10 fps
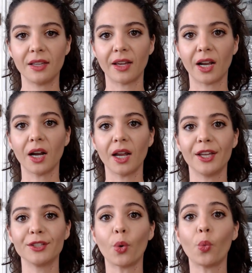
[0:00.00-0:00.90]
there
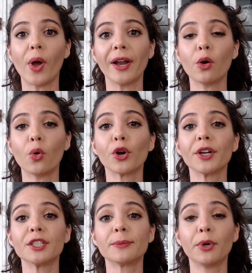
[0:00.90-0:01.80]
is when corn
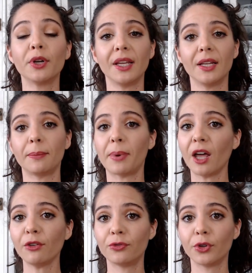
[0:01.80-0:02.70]
is put into
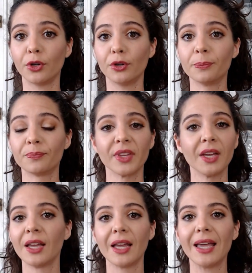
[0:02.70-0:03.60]
pet food,
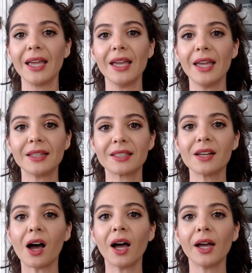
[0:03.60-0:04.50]
it's
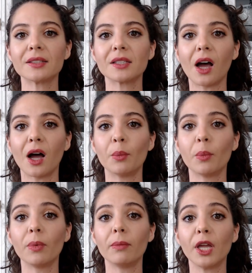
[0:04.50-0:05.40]
not
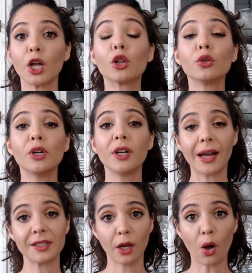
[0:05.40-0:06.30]
um, included
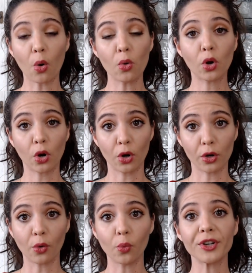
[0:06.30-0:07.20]
as a whole
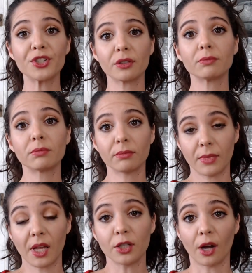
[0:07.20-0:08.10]
kernel, which
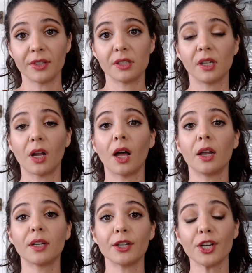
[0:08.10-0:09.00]
is obviously
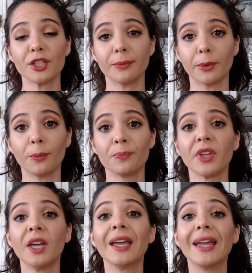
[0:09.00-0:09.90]
not digestible.
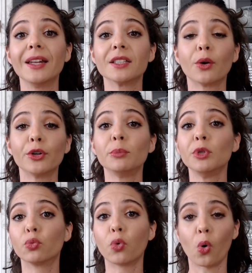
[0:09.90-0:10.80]
It is going to be
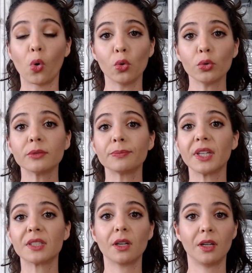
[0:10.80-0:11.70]
rolled,
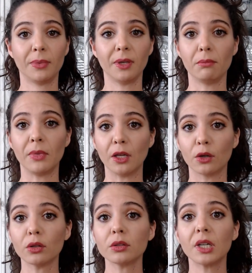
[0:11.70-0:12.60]
it's going to be
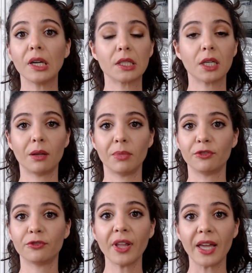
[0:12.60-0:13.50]
mealed, it's going to be
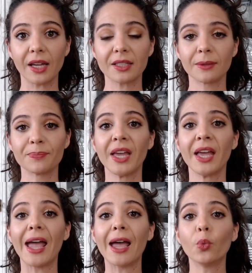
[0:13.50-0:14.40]
flaked.
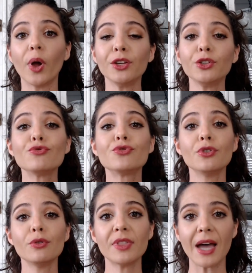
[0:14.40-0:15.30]
And when you
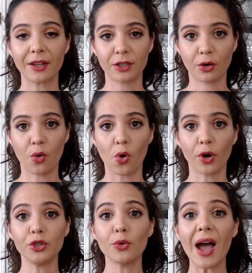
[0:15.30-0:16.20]
do that to corn,
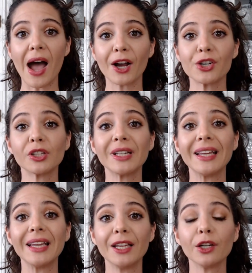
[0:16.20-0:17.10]
you actually
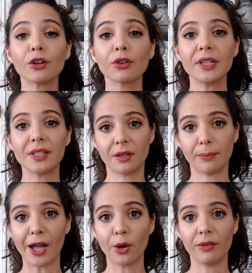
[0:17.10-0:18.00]
increase the
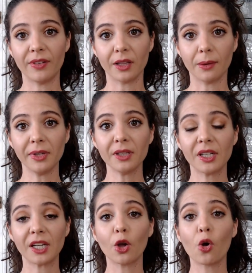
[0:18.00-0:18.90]

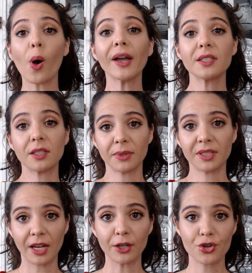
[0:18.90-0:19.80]
bioavailability quite
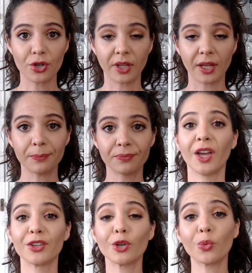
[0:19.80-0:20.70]
substantially.
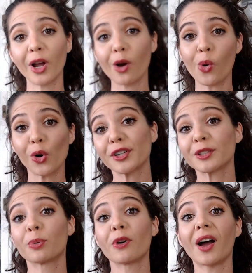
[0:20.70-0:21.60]
So when corn is
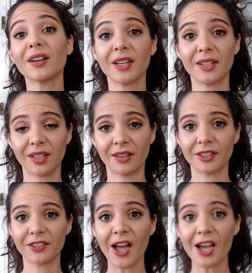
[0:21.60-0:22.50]
processed in
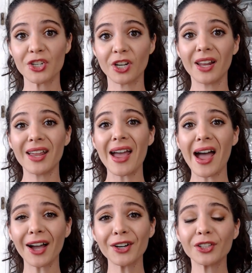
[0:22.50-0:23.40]
this fashion, it
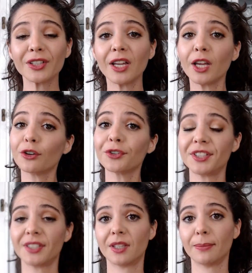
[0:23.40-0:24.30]
actually
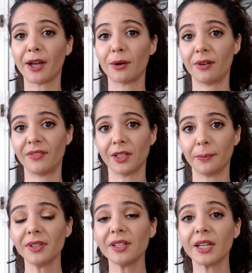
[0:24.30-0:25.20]
increases the
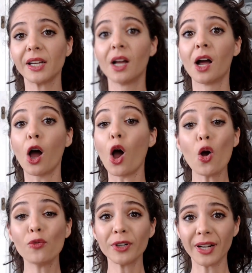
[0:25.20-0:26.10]
bioavailability
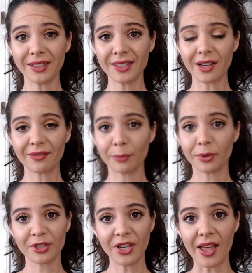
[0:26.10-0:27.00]
over
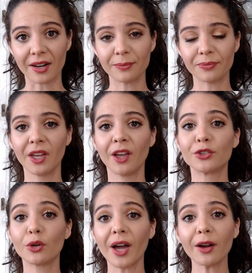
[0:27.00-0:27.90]
97%.
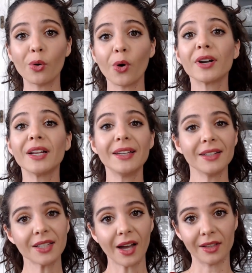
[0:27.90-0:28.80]
So that corn
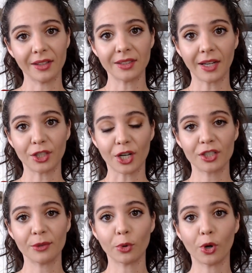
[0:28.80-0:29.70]
is highly
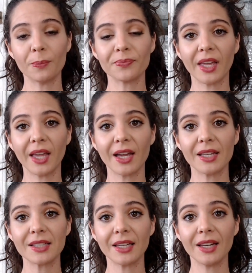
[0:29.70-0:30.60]
digestible
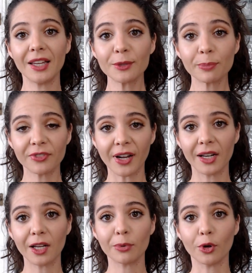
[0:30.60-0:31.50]
and it is
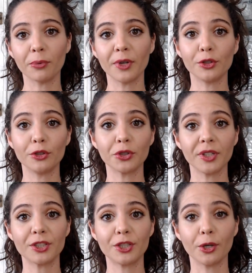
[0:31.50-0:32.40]
providing appropriate
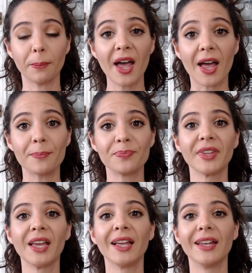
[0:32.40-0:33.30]
nutrients to your pet.
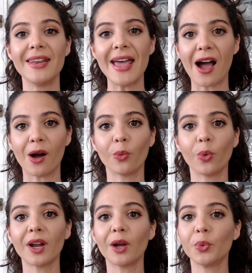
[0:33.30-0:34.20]
Now,
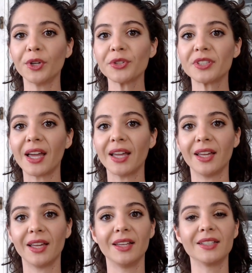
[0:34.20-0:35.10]
what I will say
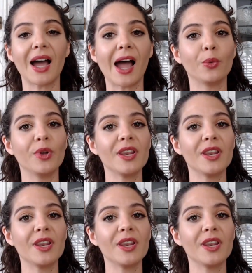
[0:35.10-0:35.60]
is I would